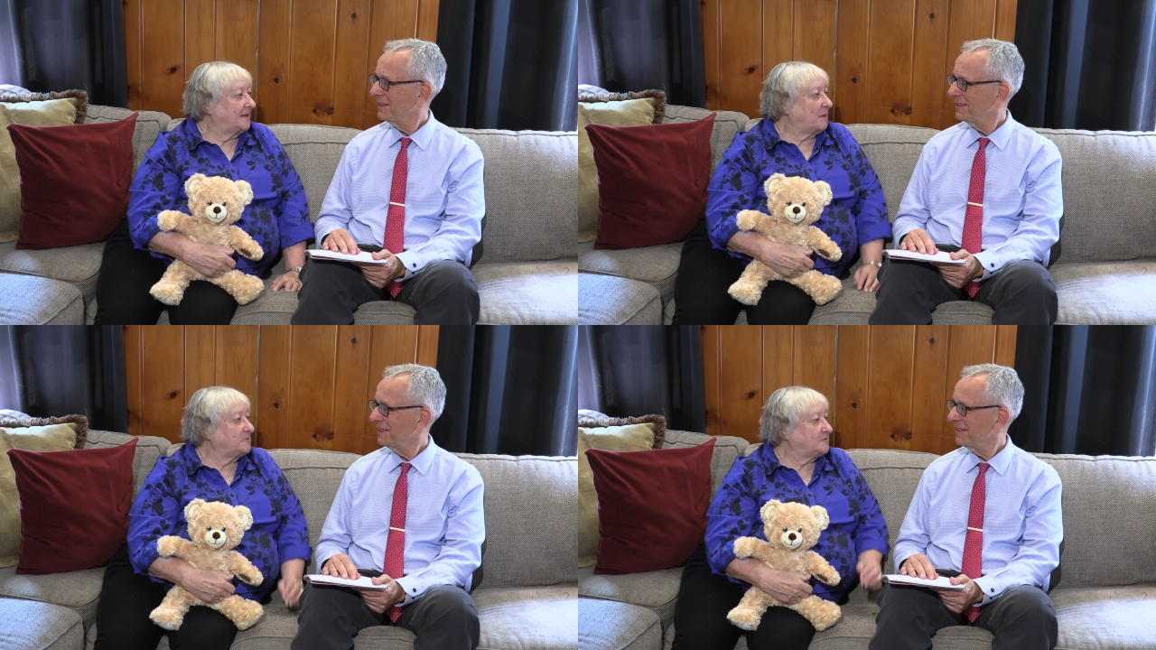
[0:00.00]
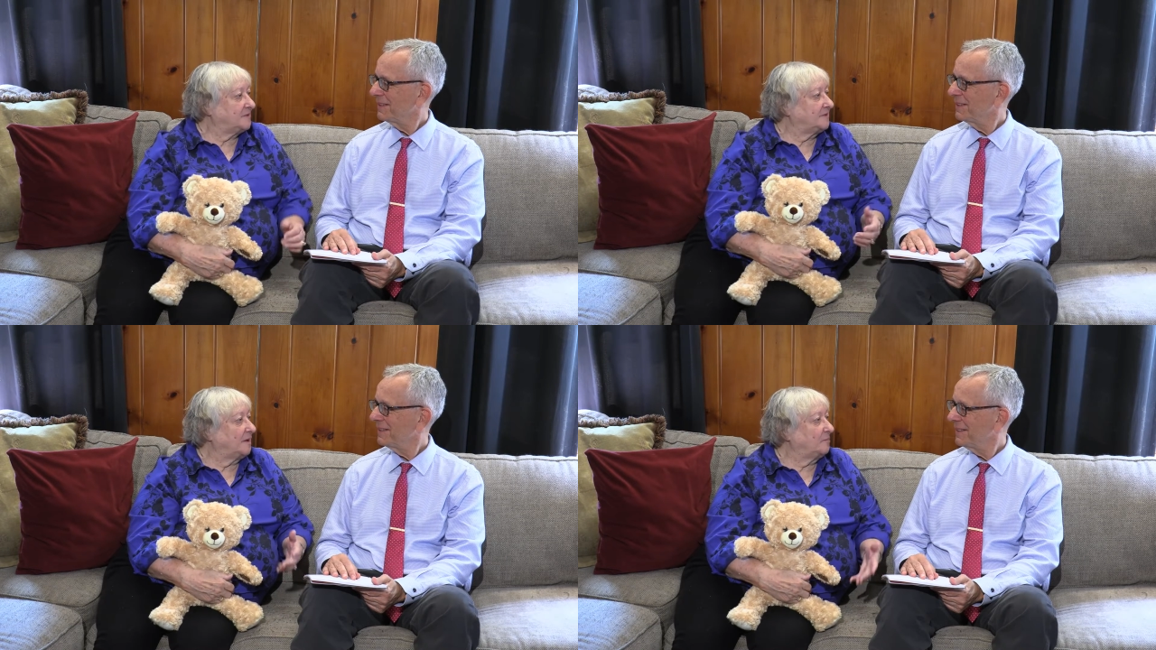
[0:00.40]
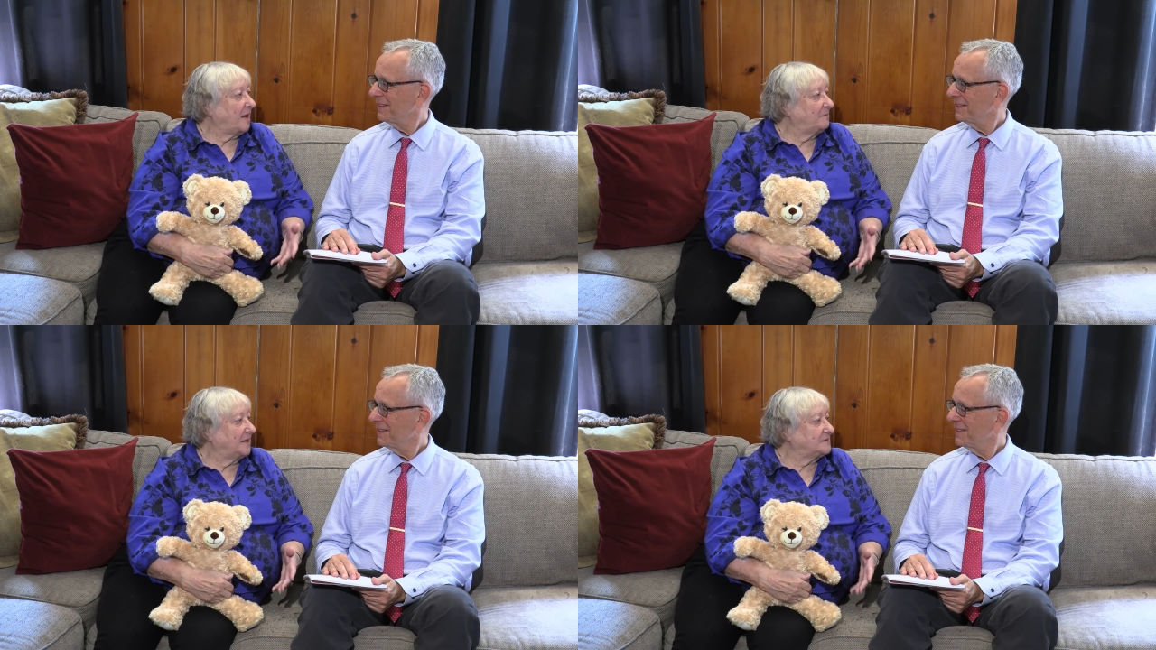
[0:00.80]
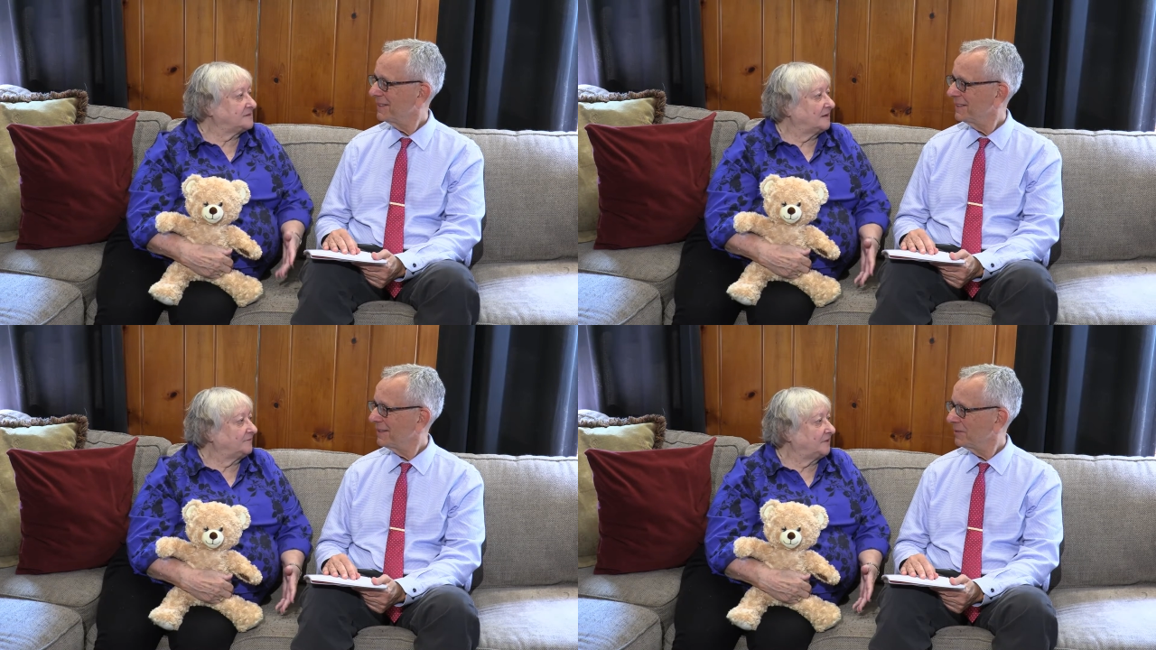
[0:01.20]
Speaker 1: I'm sitting there by
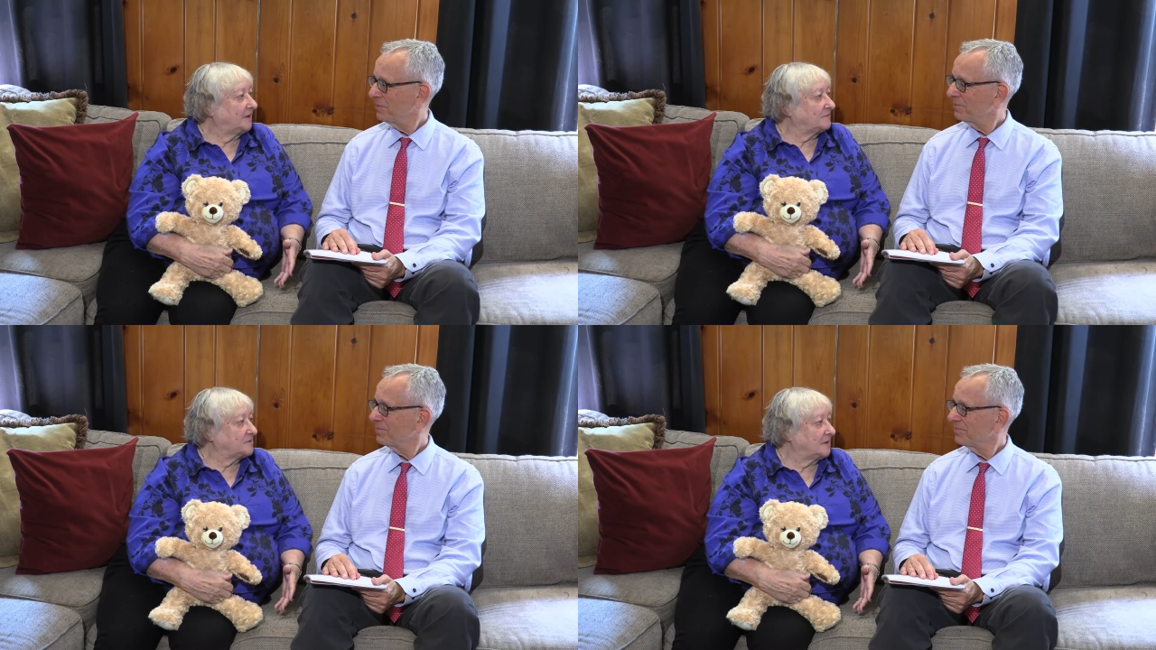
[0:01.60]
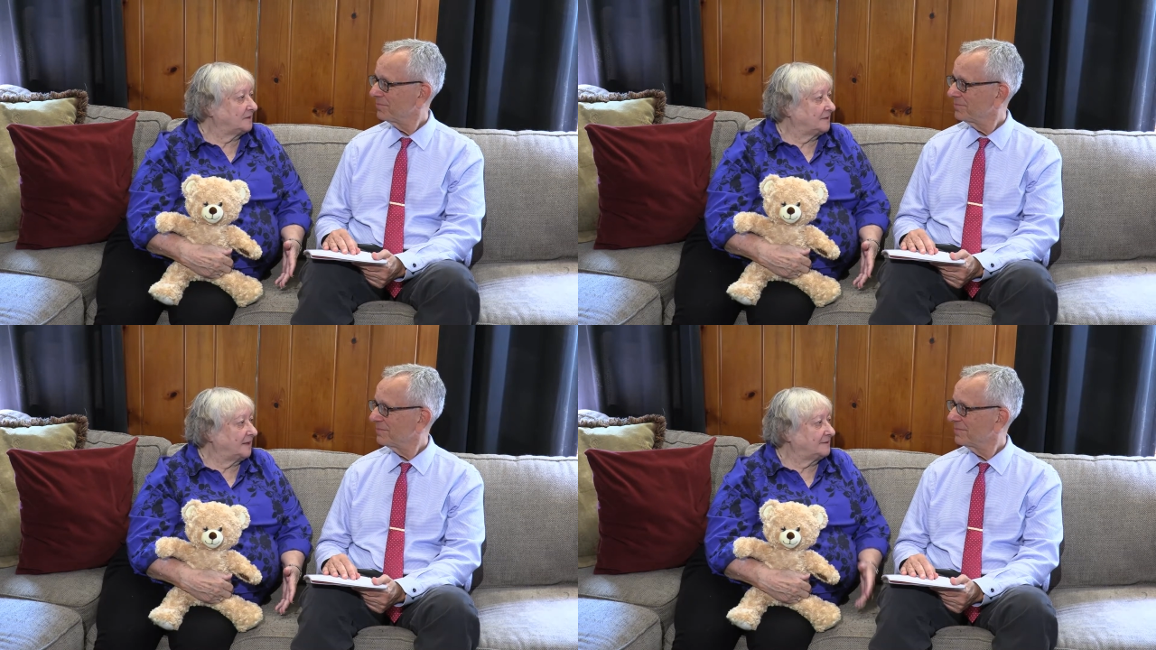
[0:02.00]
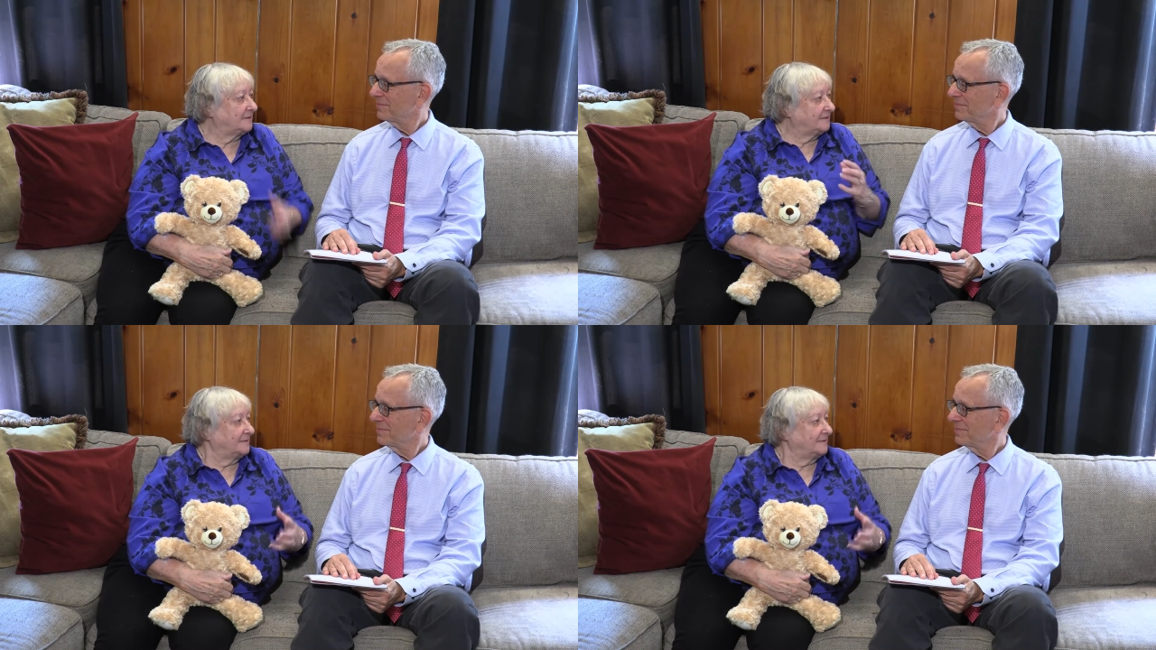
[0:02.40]
myself and all of a sudden I